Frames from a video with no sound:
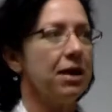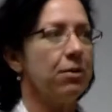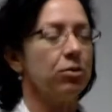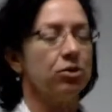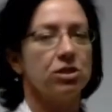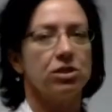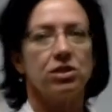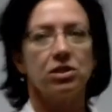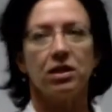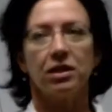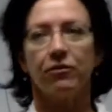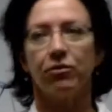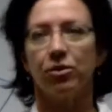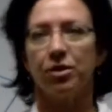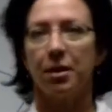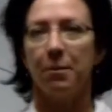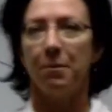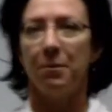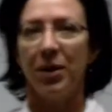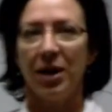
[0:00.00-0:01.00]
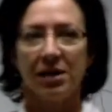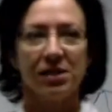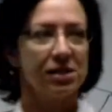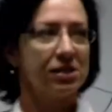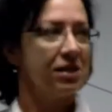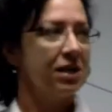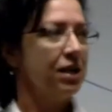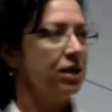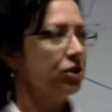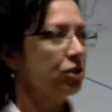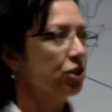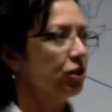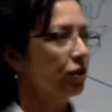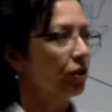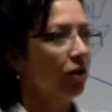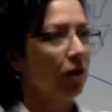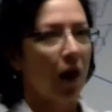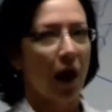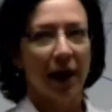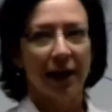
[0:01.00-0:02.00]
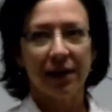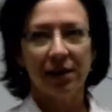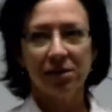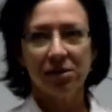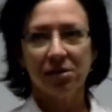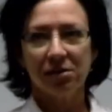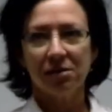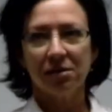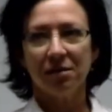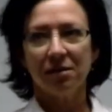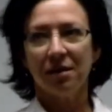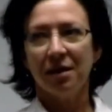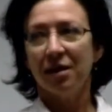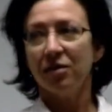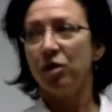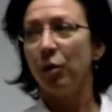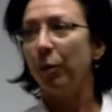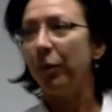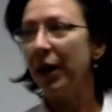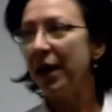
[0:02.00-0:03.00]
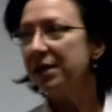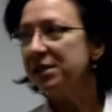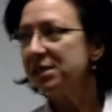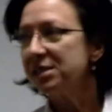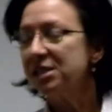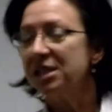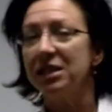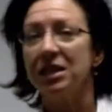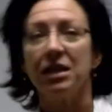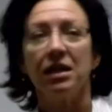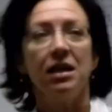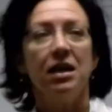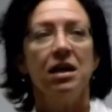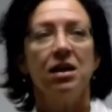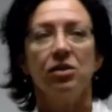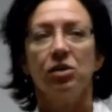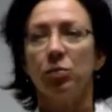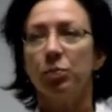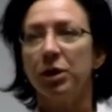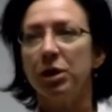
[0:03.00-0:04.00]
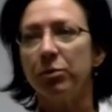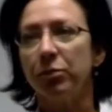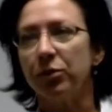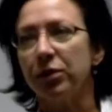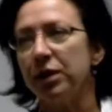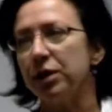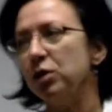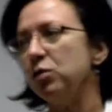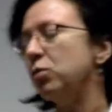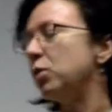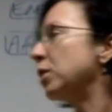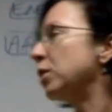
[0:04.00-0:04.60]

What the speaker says: to be able to deliver the best to your clients, the best to the people that